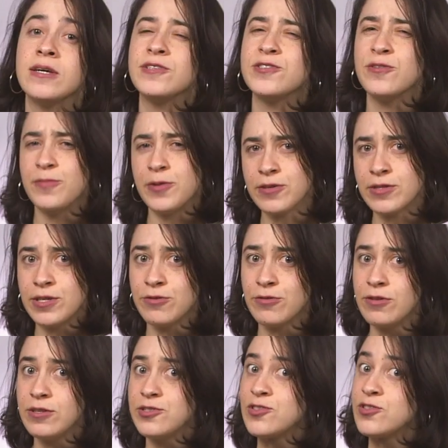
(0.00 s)
So birth
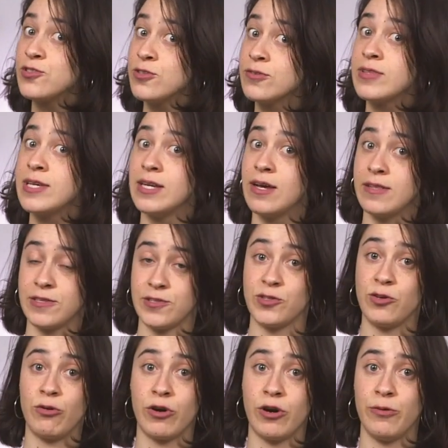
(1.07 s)
control is certainly not the
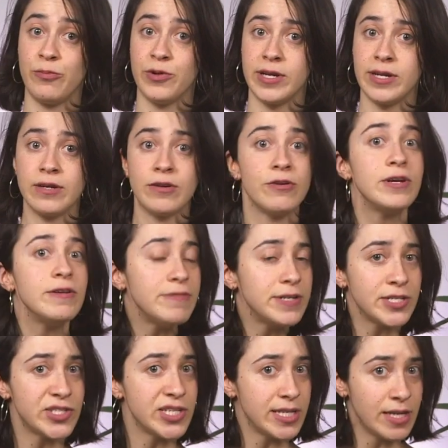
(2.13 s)
sole culprit, or even a
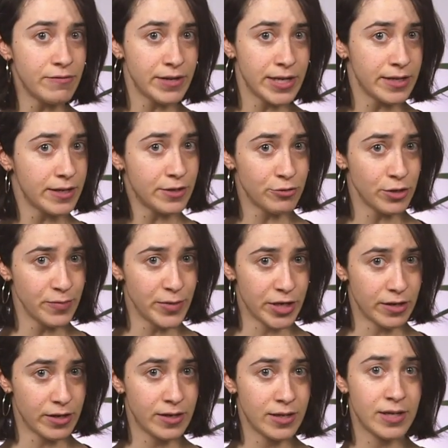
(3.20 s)
significant
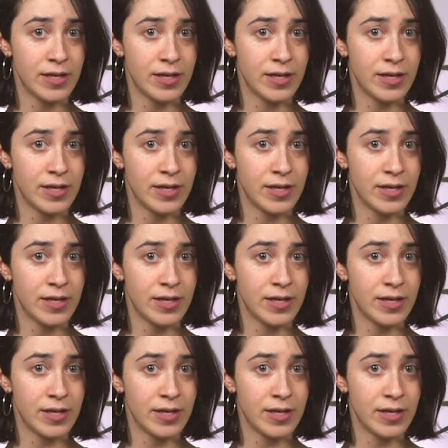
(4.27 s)
contributor.